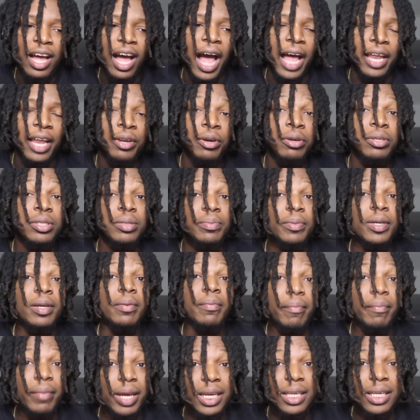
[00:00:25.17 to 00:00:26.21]
I know it's been a
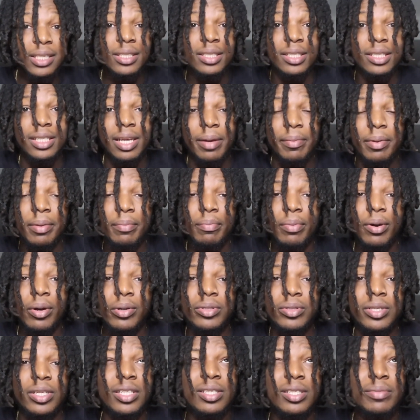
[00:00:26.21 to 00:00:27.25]
minute since I've been
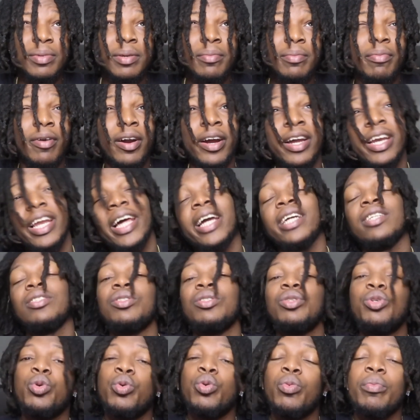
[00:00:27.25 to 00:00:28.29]
posting. It's been probably like
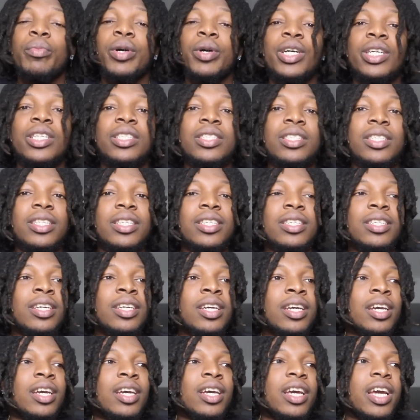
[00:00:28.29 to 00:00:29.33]
2 months, and
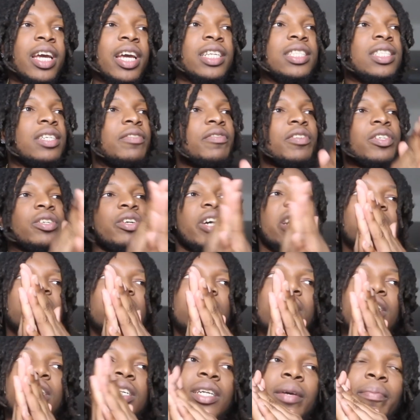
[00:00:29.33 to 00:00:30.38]
it's even
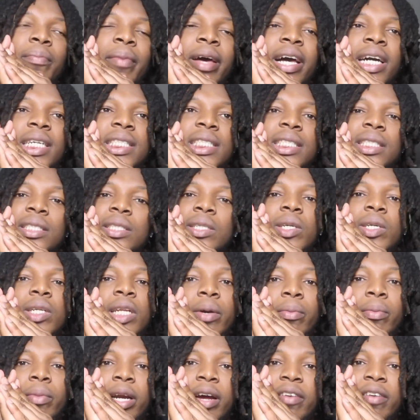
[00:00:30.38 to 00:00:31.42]
crazy looking back, because you know,
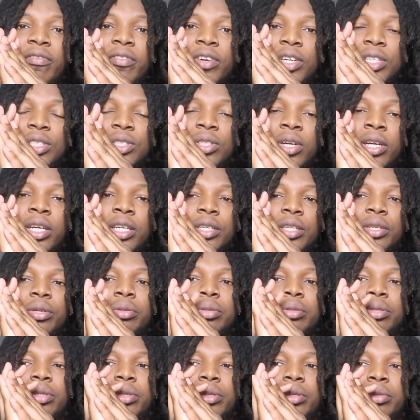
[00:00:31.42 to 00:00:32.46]
like when I first started
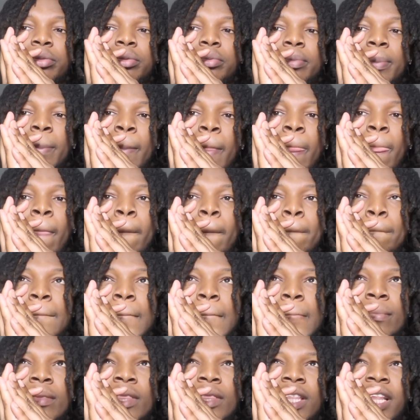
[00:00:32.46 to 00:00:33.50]
YouTube,
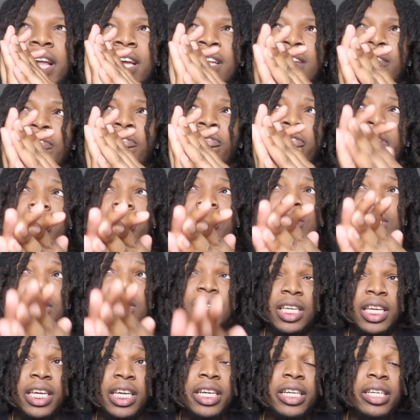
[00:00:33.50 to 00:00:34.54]
like the first
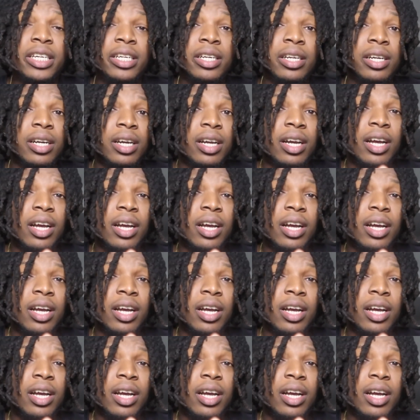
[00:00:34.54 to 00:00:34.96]
year,